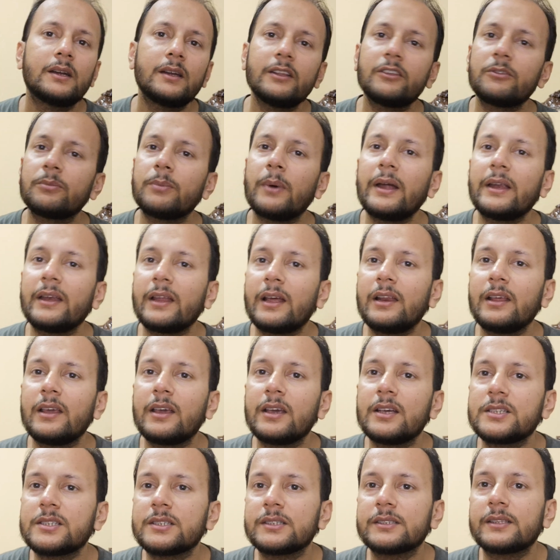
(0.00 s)
Despite
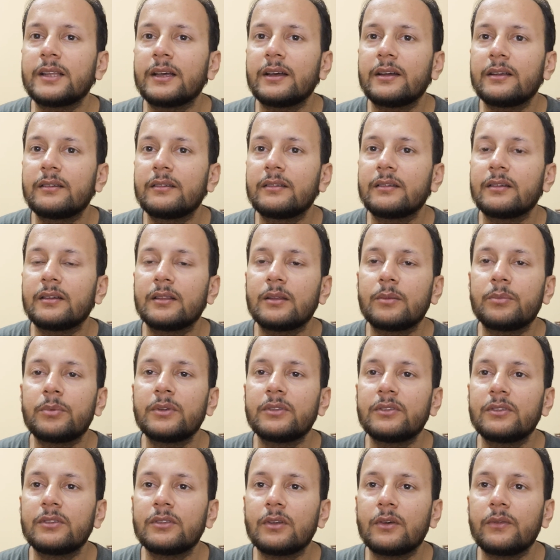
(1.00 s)
allegations that the
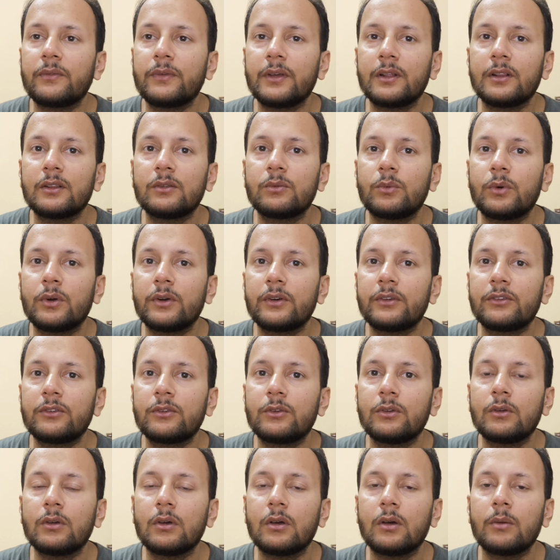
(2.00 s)
Princess of Wales wants
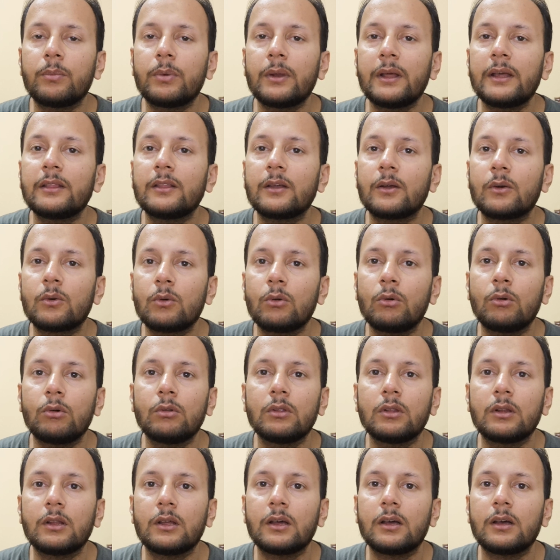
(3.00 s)
to play the
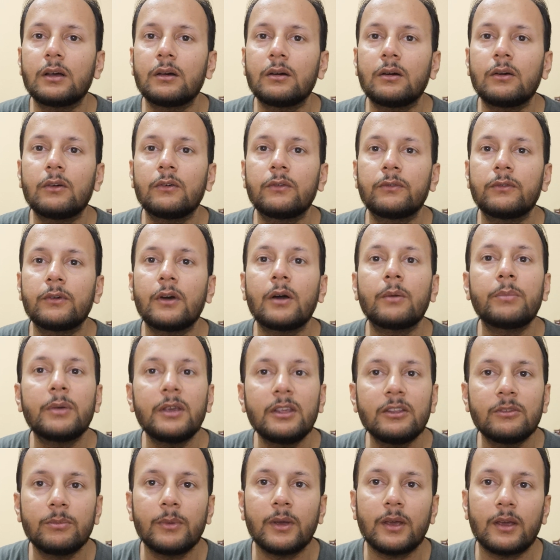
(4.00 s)
role of
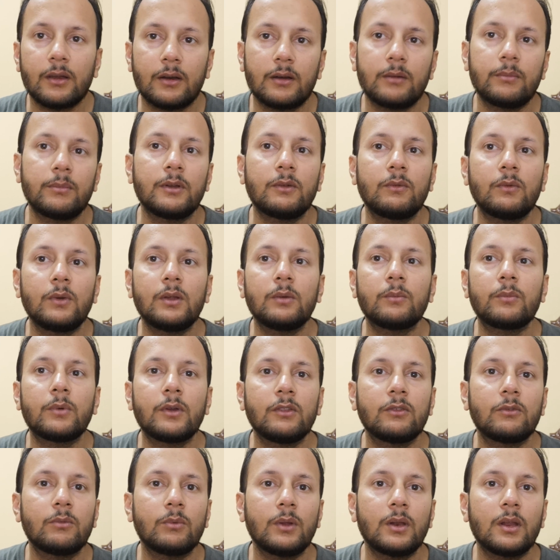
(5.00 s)
peacemaker between
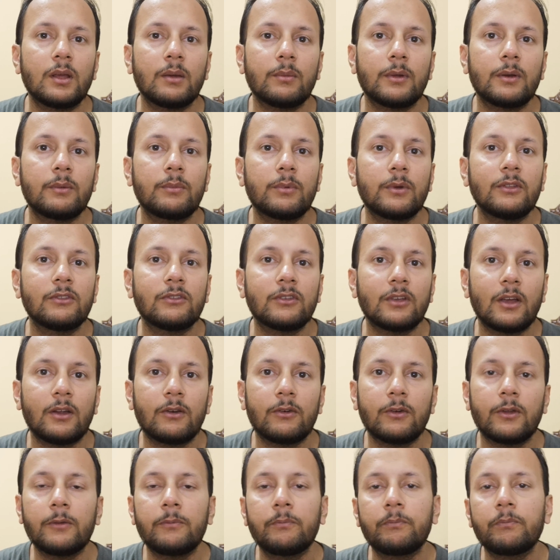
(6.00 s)
Prince William and Prince
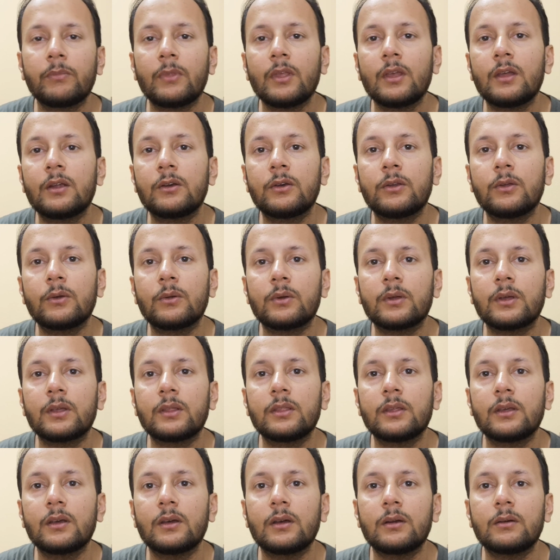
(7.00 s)
Harry
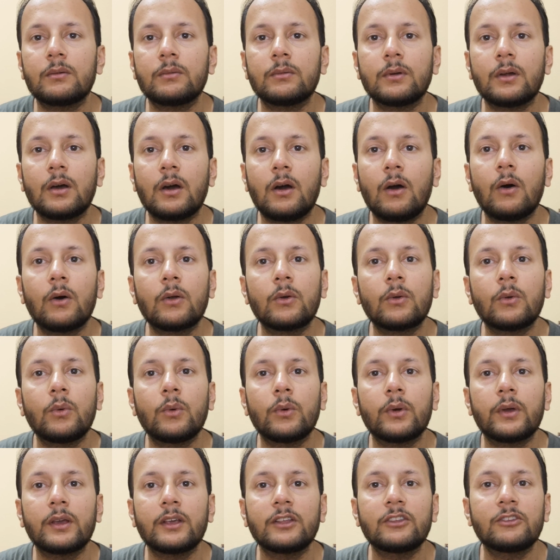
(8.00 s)
during their
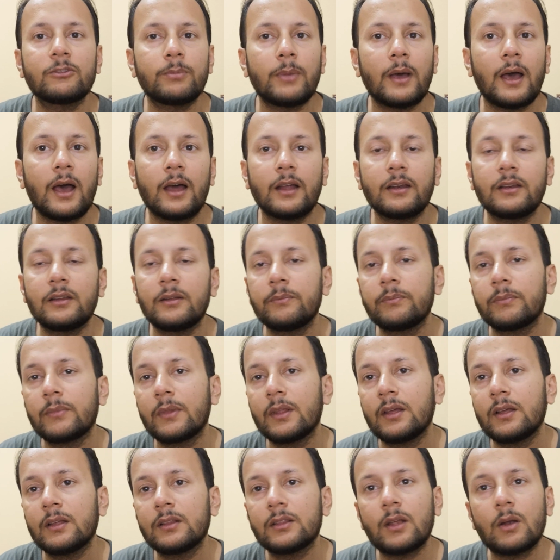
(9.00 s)
ongoing spat,
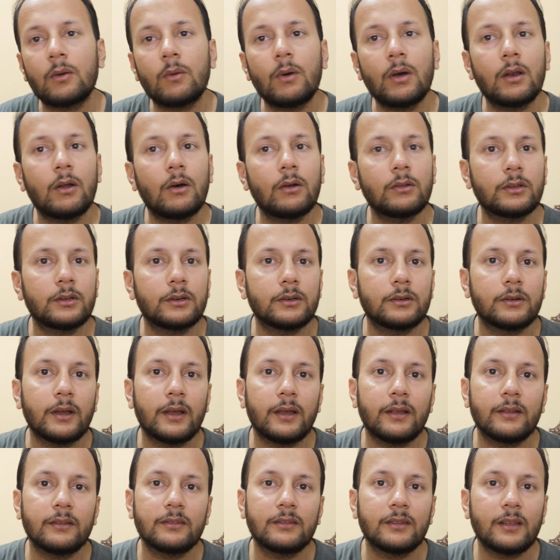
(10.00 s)
the royal author
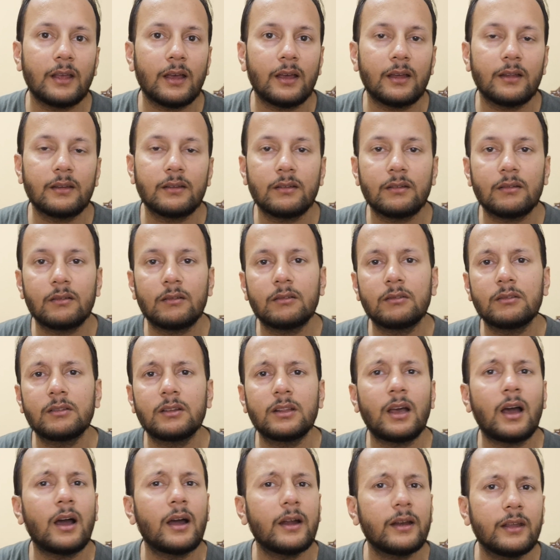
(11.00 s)
has said
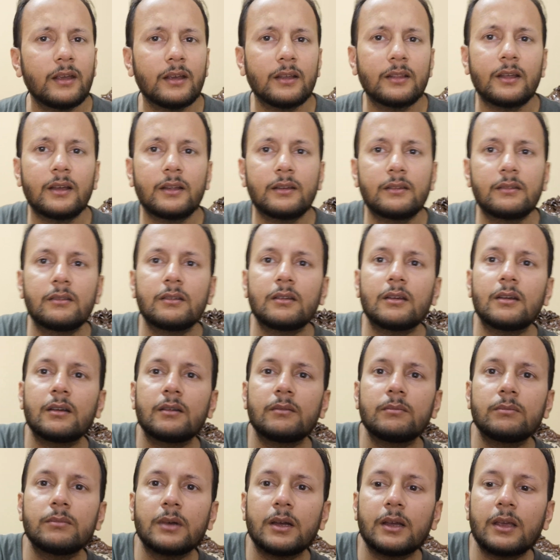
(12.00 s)
the idea
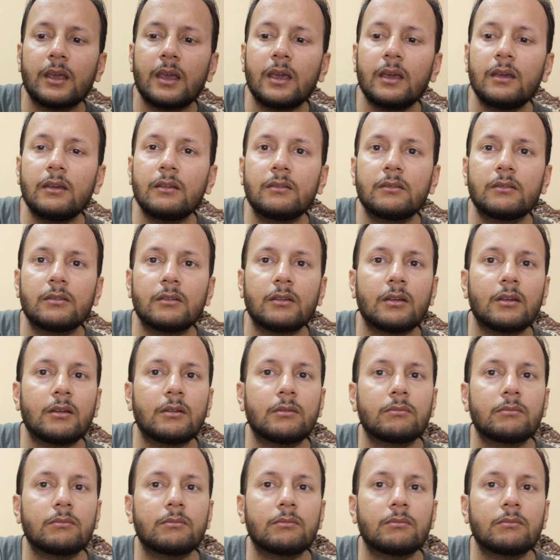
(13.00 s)
that Kate